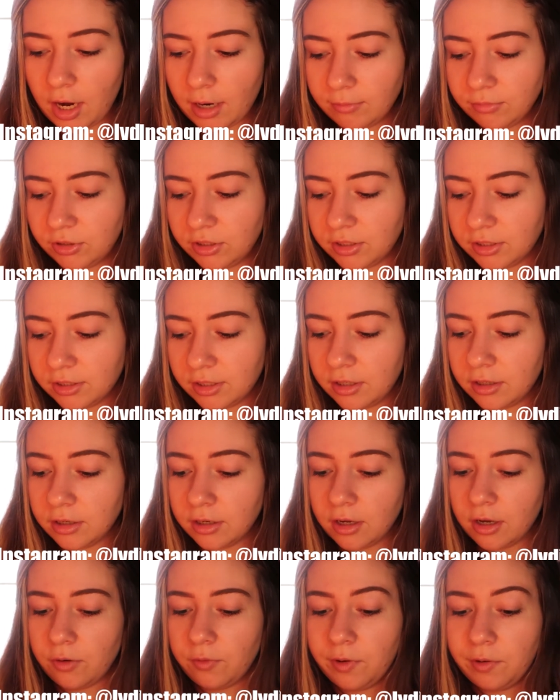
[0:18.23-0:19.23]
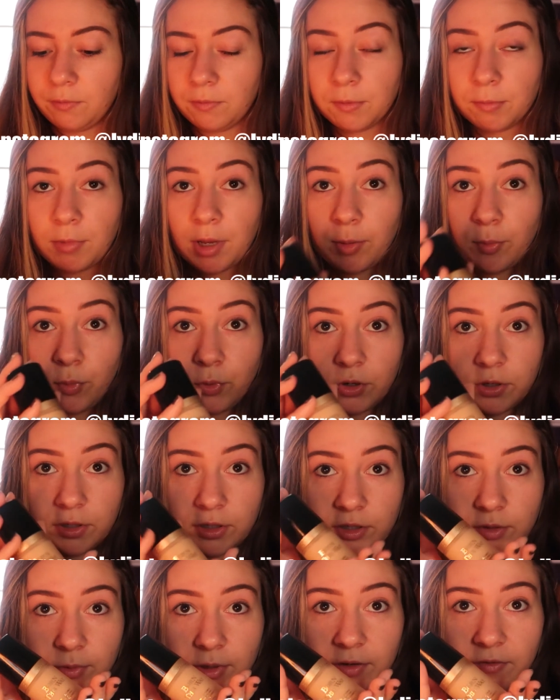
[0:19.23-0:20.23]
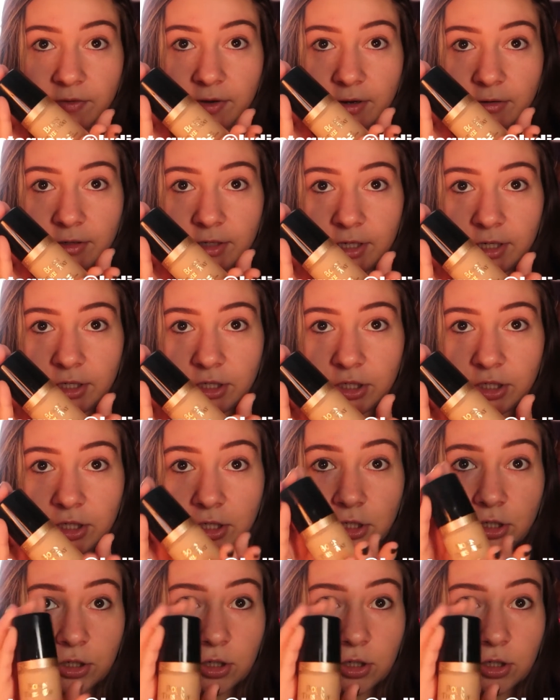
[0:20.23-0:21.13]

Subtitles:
I'm just going to go in with my Born This Way foundation.